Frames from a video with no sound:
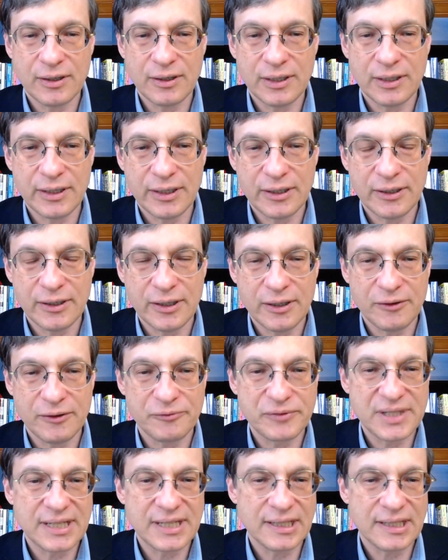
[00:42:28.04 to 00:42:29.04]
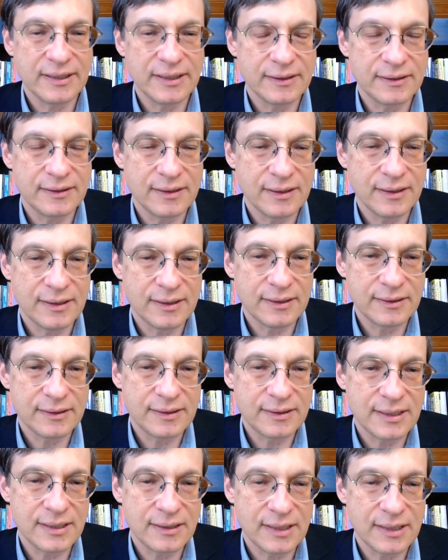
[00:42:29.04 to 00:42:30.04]
the
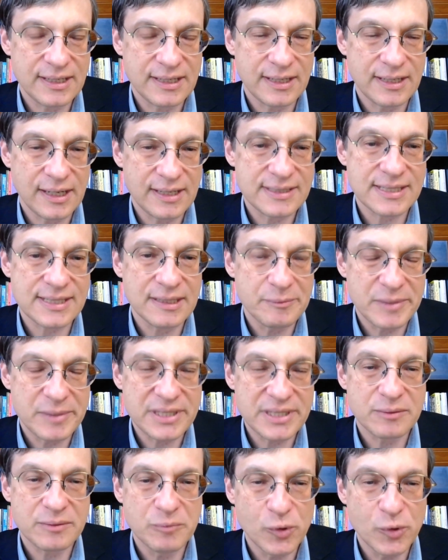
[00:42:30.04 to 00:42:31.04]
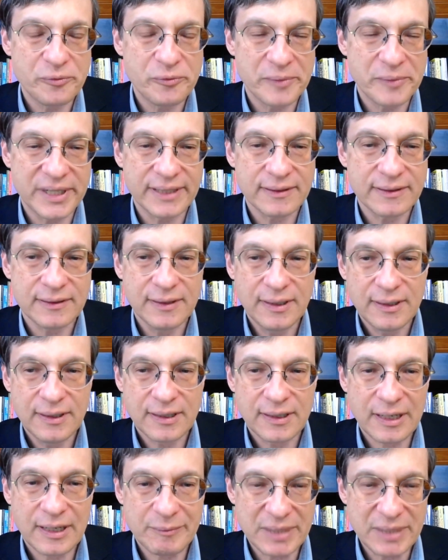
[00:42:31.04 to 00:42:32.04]
Islamist movement.
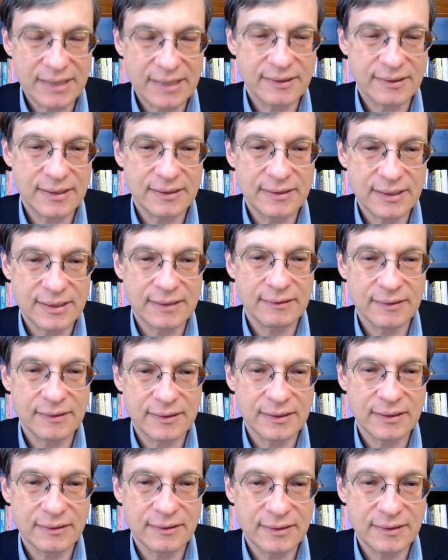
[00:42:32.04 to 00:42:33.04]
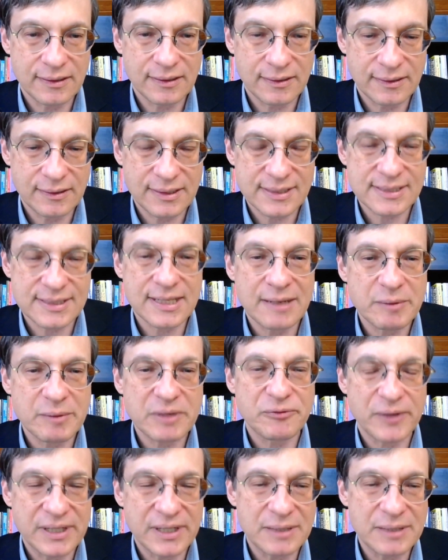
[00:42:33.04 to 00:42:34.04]
I mean, the
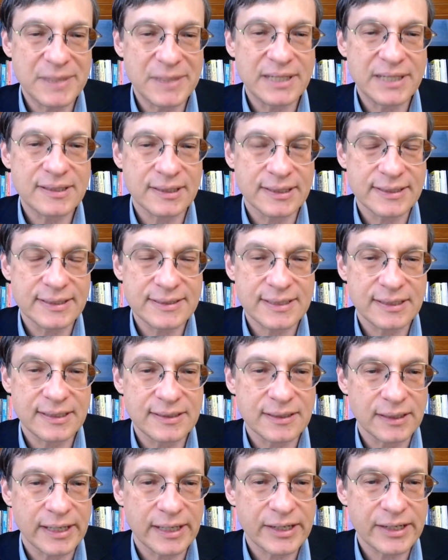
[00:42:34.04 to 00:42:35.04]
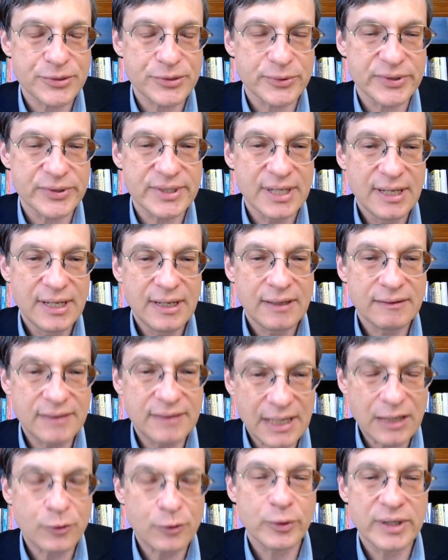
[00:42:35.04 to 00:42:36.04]
Islamic fundamentalist intellectuals,
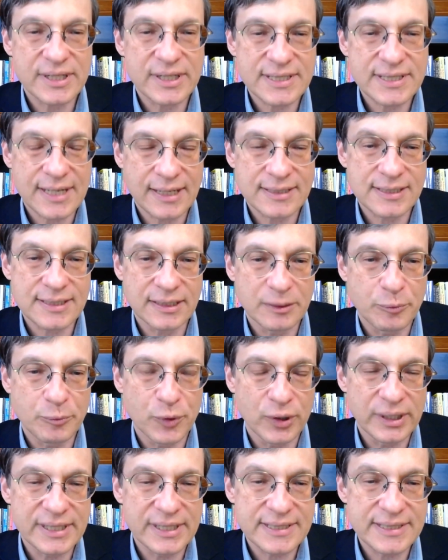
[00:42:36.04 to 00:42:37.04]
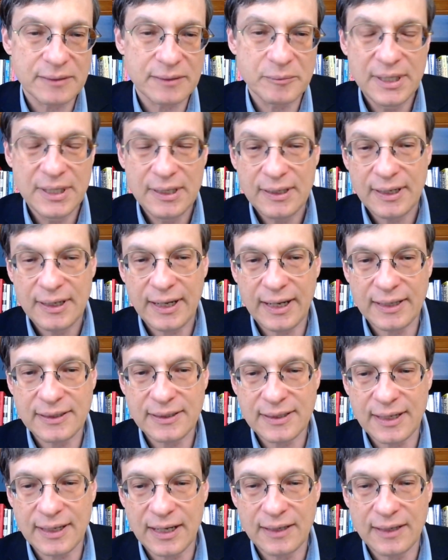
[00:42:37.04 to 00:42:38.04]
they criticized liberalism,
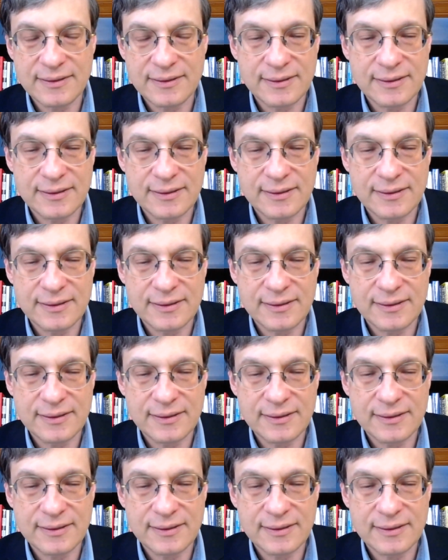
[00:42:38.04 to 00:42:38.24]
and